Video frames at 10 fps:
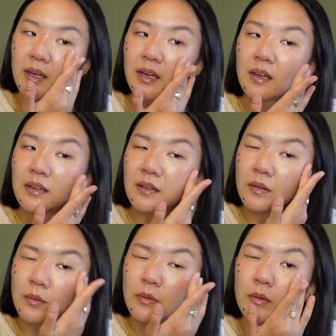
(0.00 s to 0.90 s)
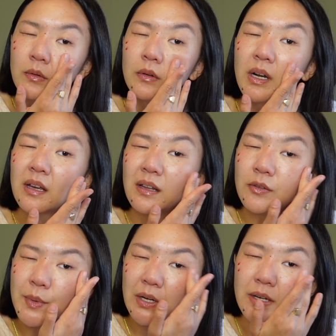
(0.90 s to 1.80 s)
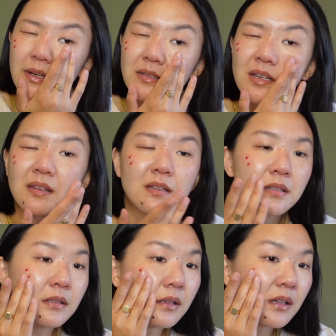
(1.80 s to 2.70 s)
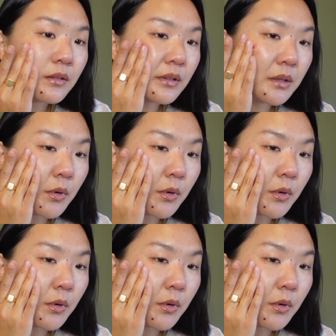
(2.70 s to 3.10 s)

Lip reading: And what I love about it is that this literally